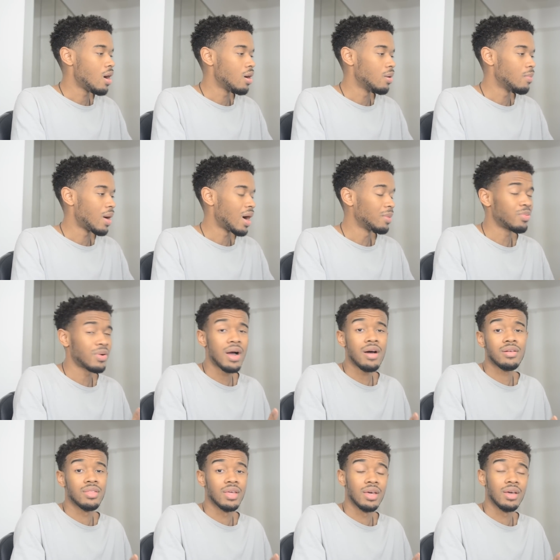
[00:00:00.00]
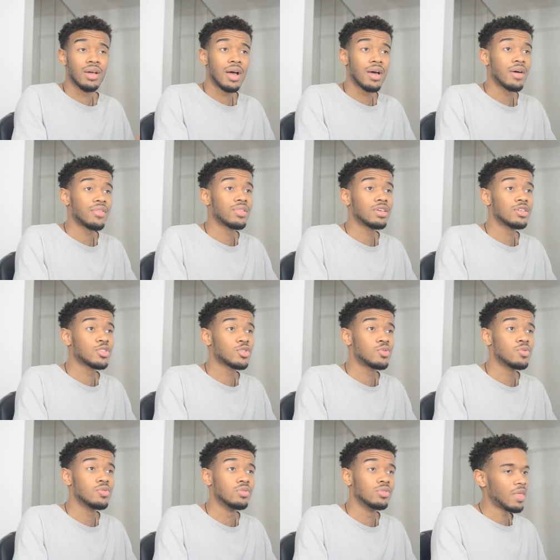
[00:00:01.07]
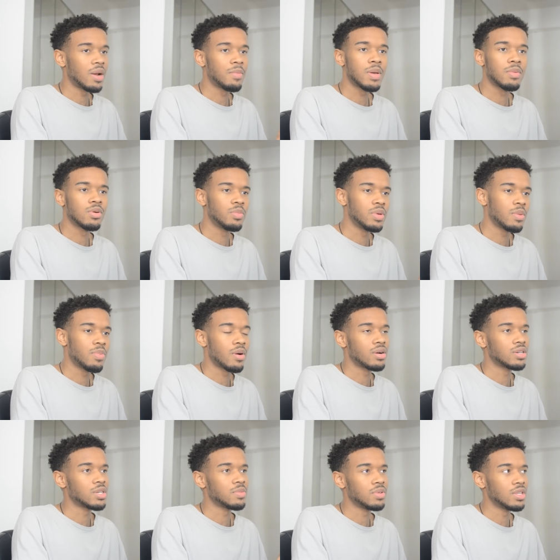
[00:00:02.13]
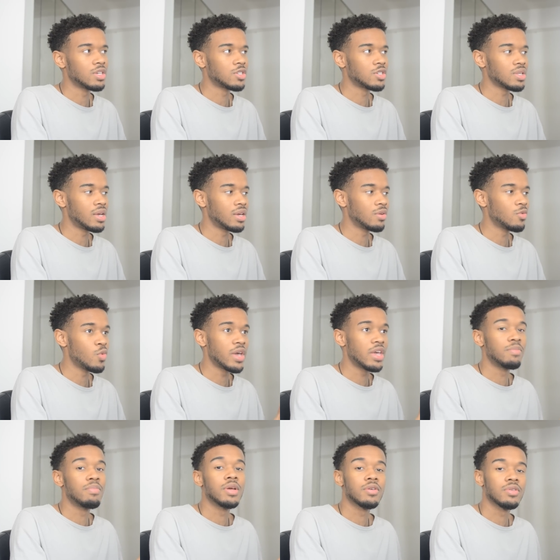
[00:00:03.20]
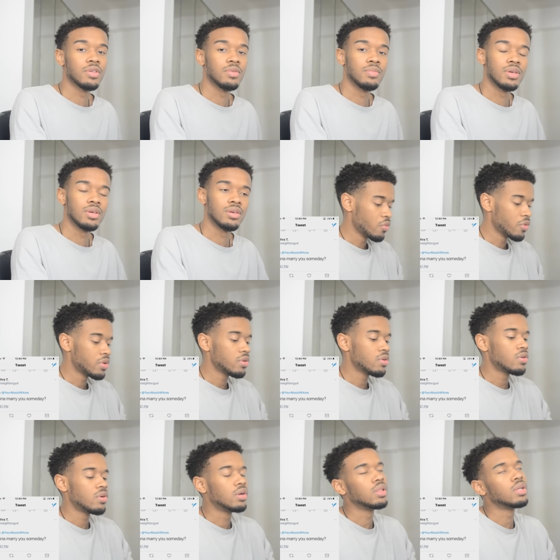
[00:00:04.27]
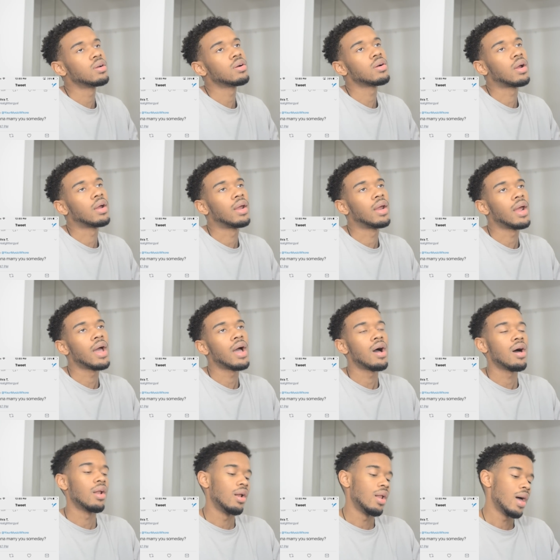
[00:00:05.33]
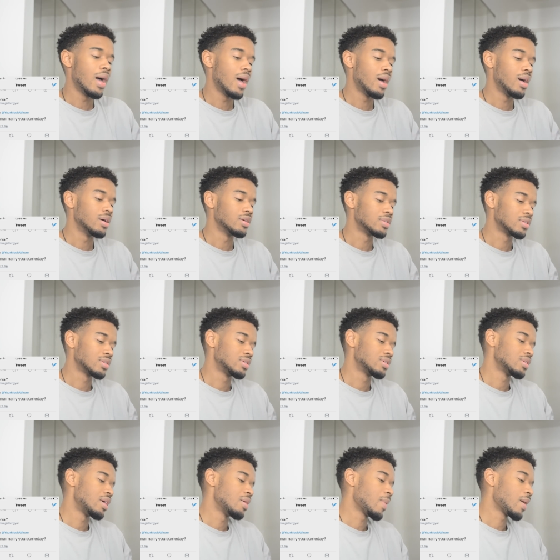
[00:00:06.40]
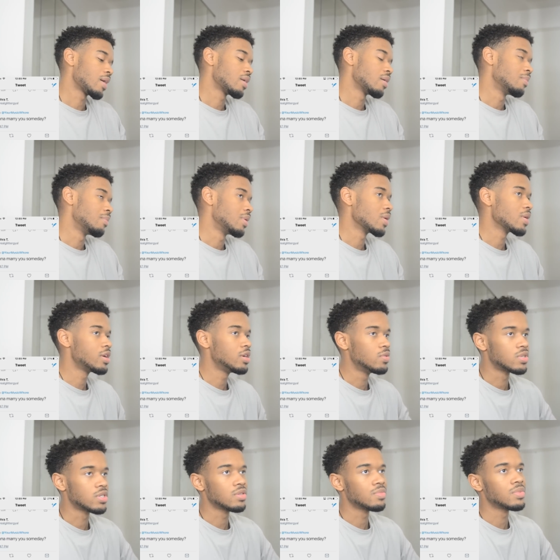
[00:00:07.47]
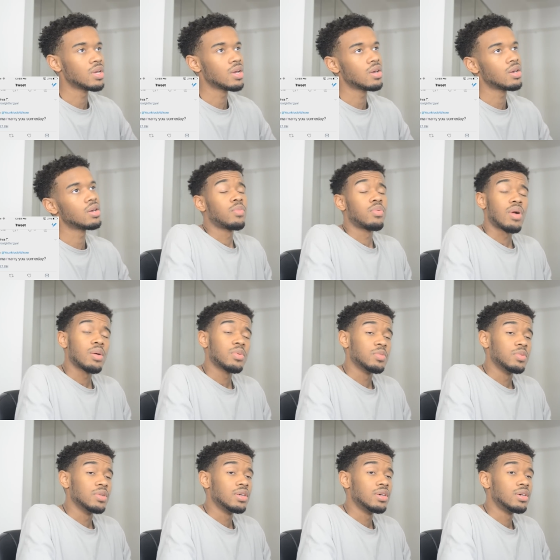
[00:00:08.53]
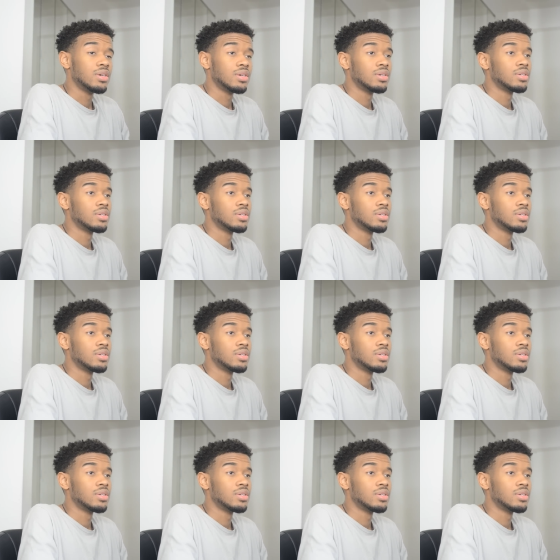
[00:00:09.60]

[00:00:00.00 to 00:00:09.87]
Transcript: um, I'm proud of that. I think it's cool that I'm able to be a part of something that's like way bigger than me. Real Glitter Gal asks, Am I gonna marry you someday? Probably.